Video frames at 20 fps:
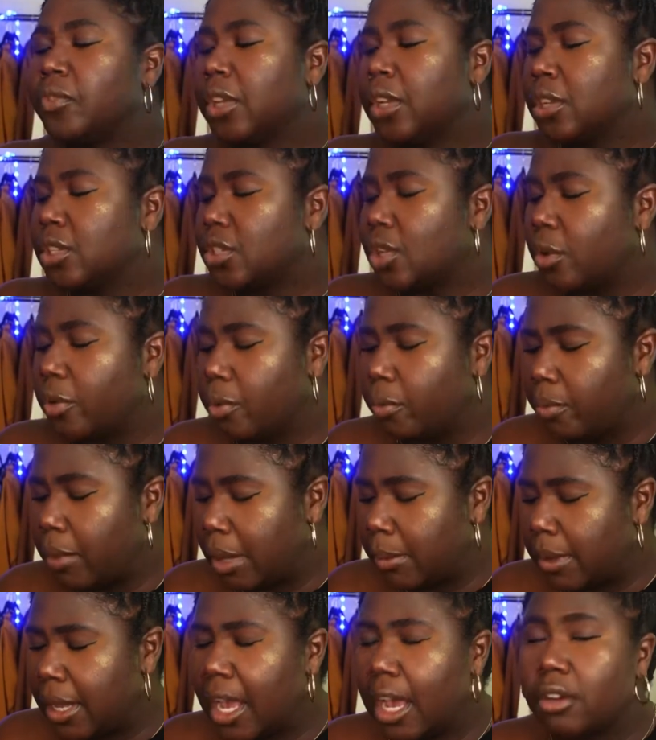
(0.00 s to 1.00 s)
So
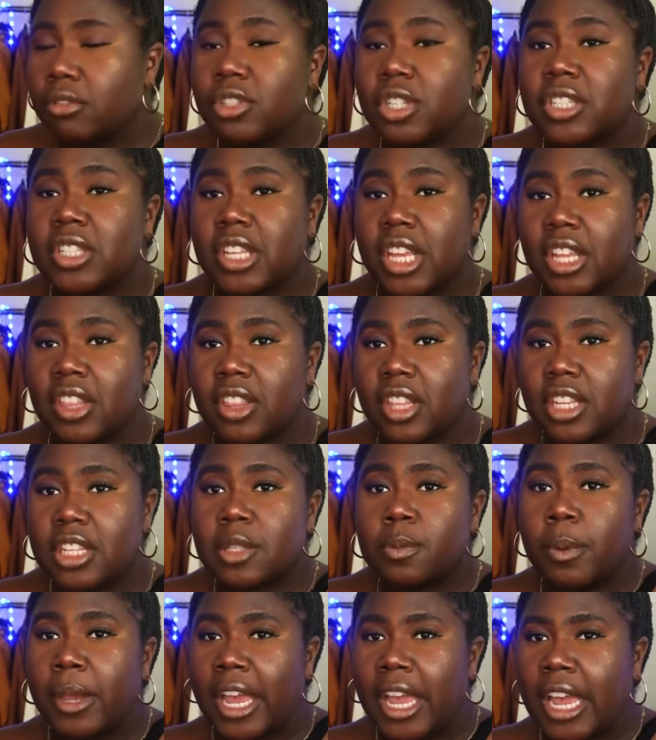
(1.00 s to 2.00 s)
maybe I'll just get this
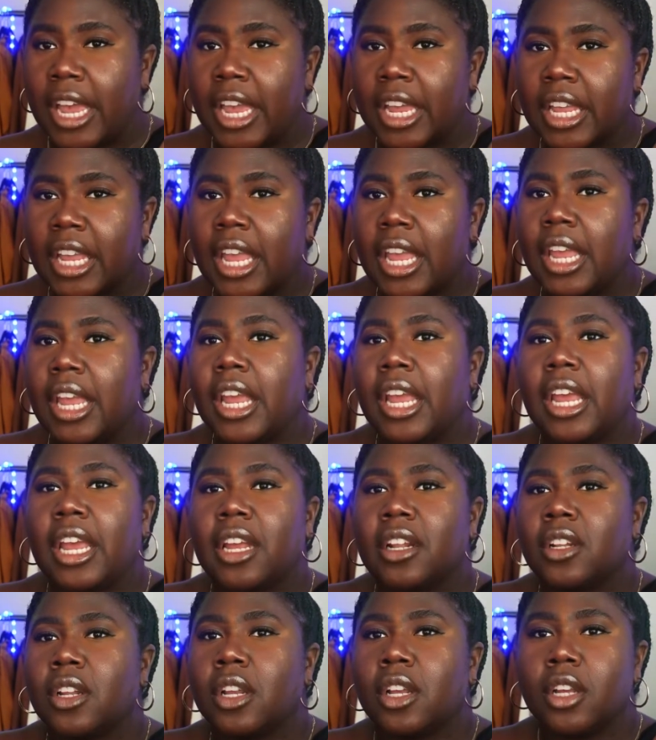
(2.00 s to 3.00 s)
bag
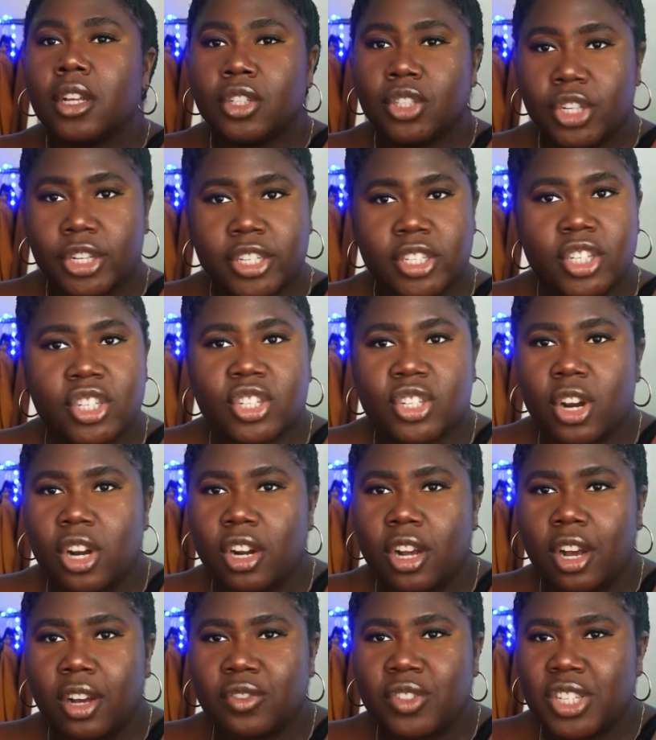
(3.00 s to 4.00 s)
and just to start
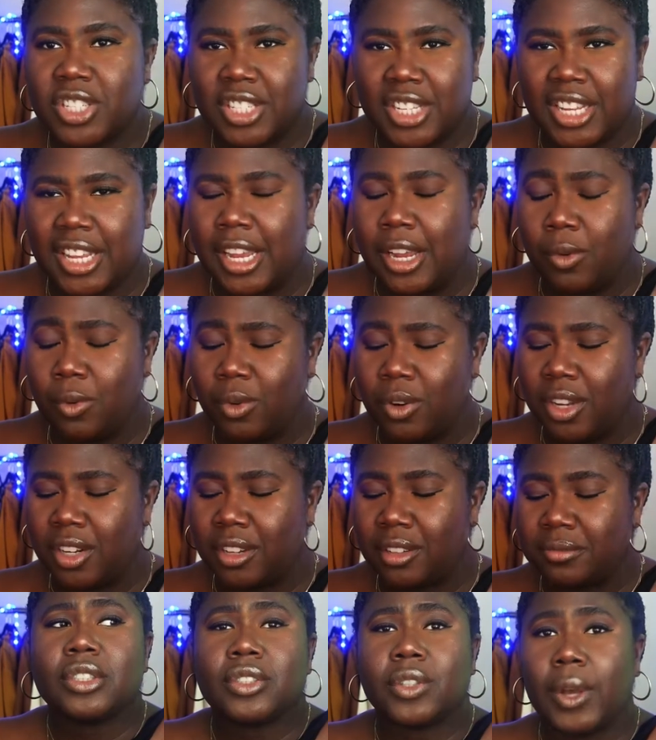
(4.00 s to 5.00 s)
off, just to get one.
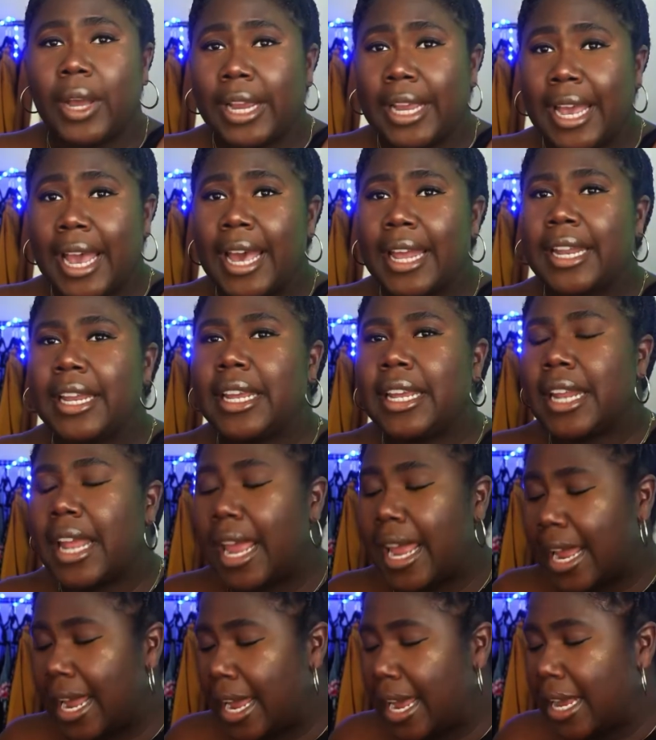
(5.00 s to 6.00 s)
So I got it
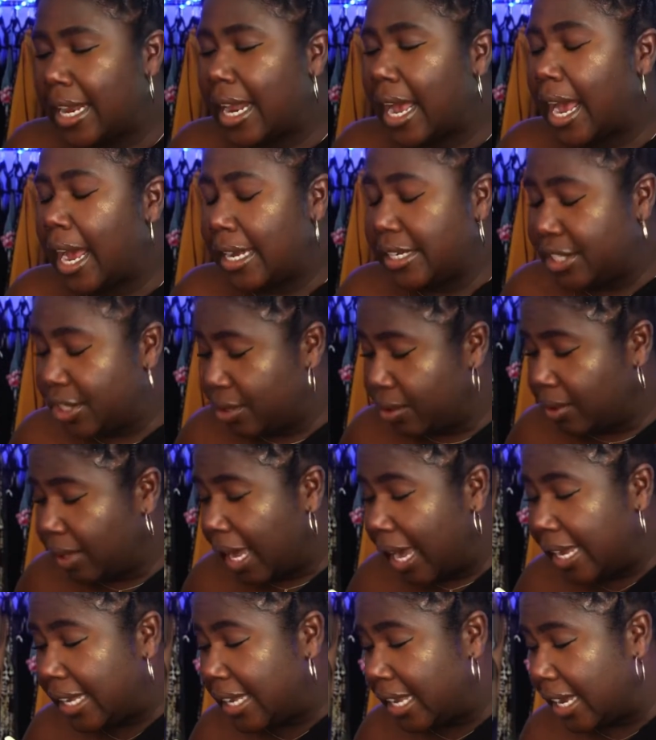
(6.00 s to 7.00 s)
and I do
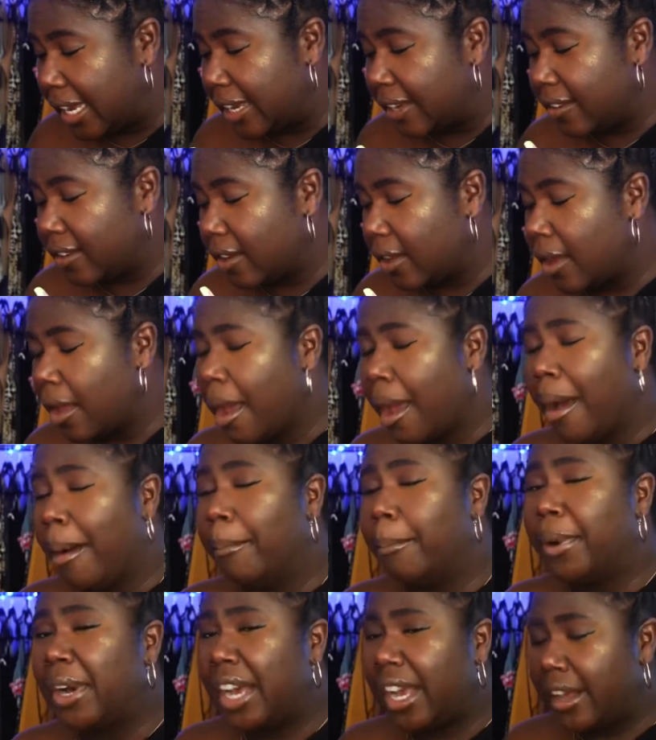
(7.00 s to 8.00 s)
like it,
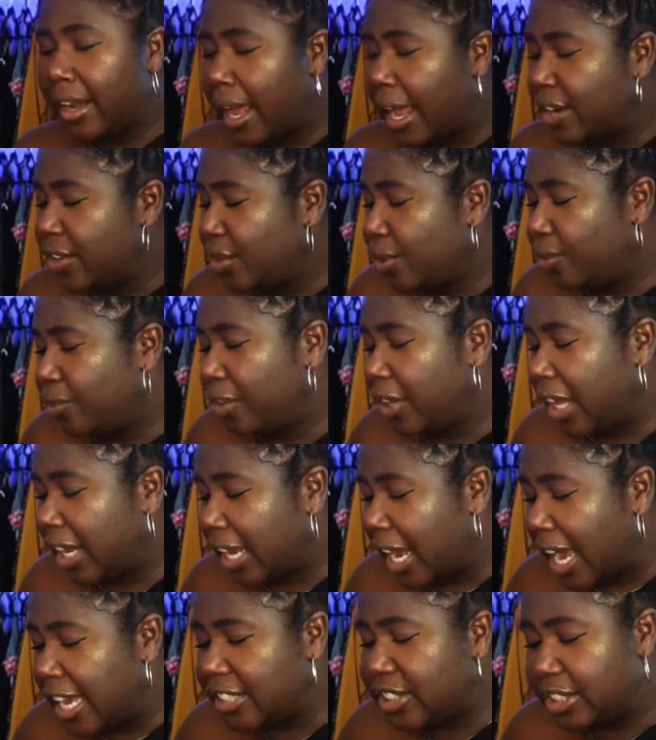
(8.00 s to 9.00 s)
but I do feel
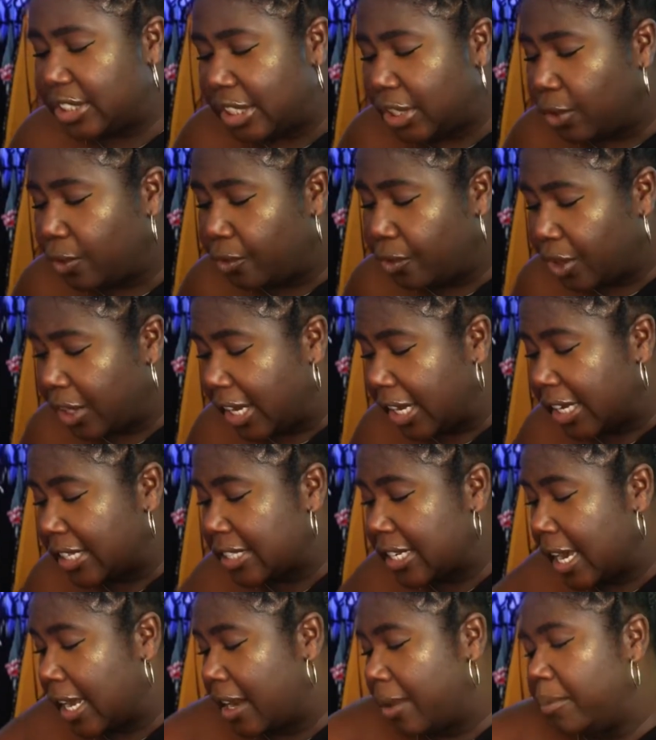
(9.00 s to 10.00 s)
like, I still feel like it's
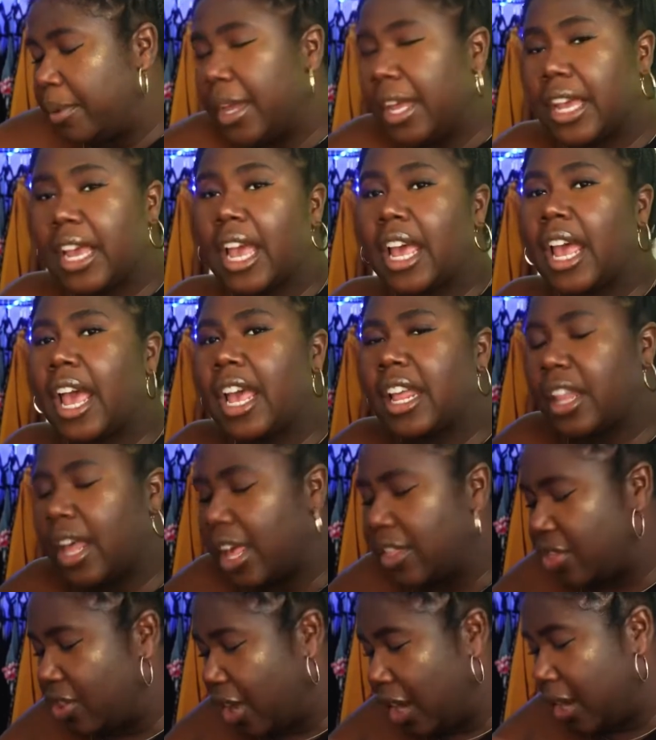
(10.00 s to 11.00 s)
kind of big. I, I, I
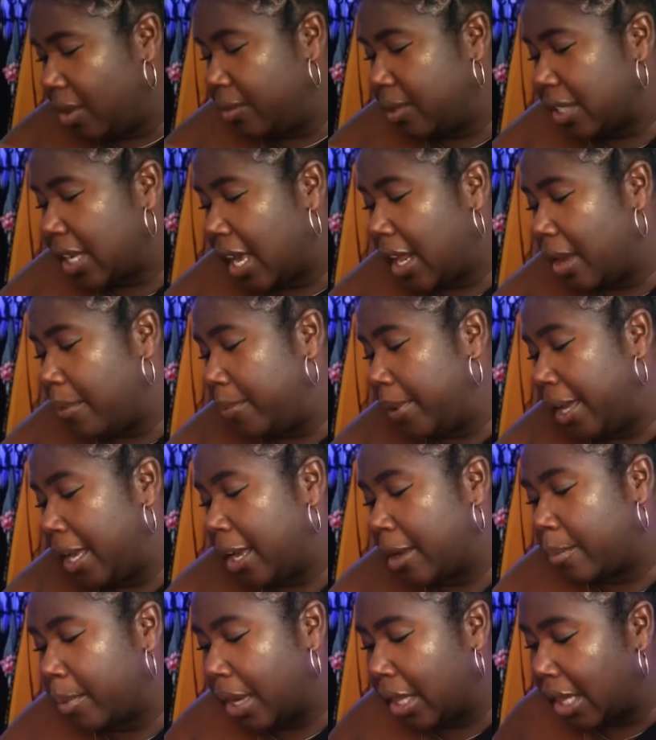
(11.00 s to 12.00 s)
thought it was kind of
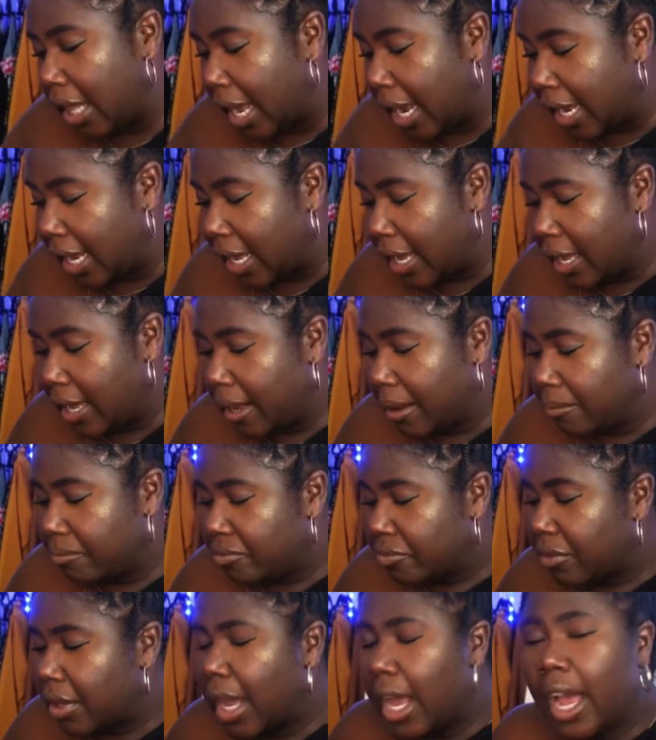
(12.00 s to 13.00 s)
big, but like,
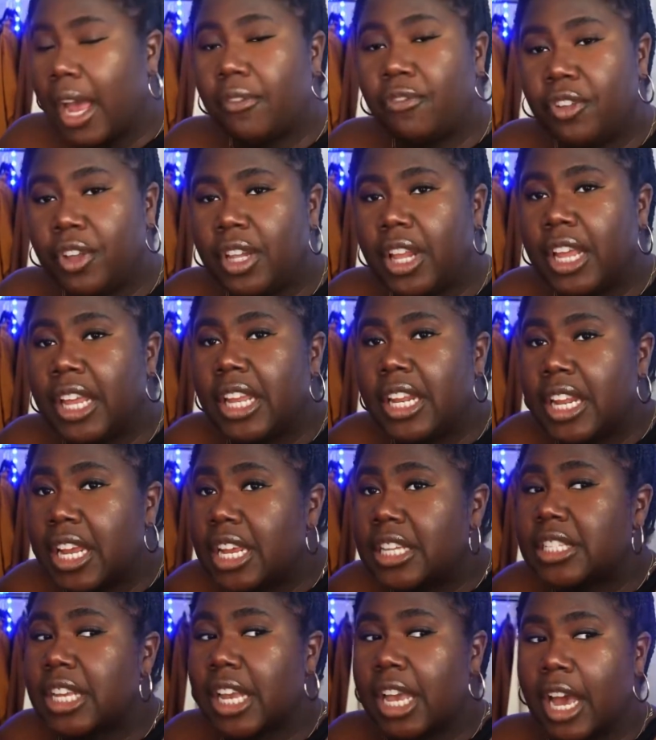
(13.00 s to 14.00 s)
I feel like it
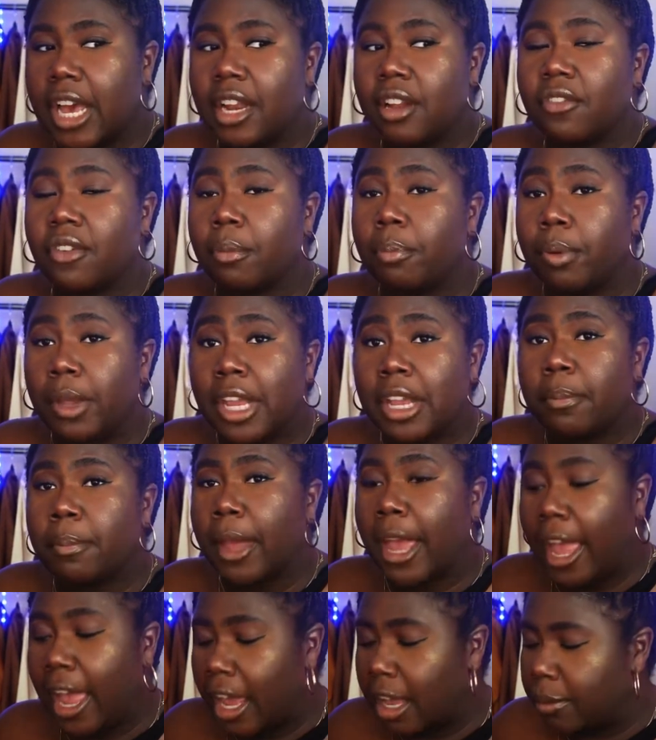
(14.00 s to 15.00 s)
is a kind of a big
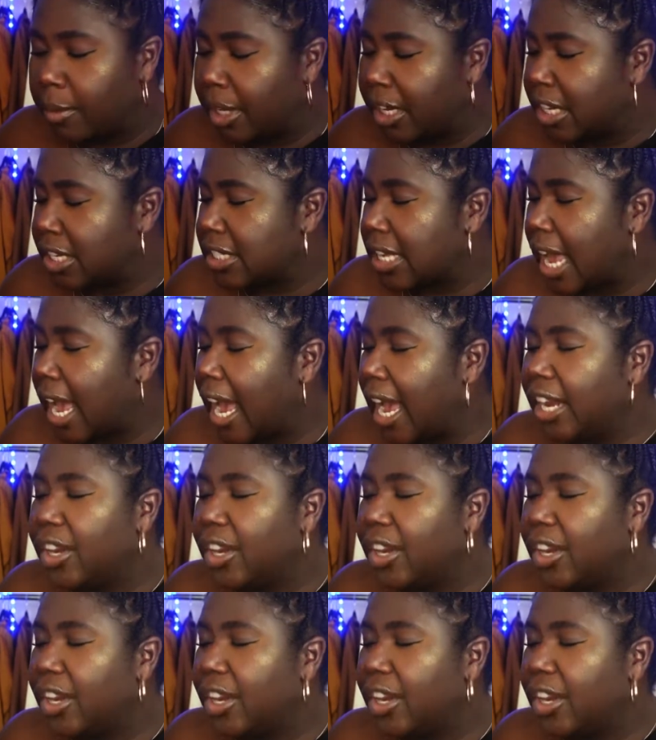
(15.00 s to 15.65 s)
bag because I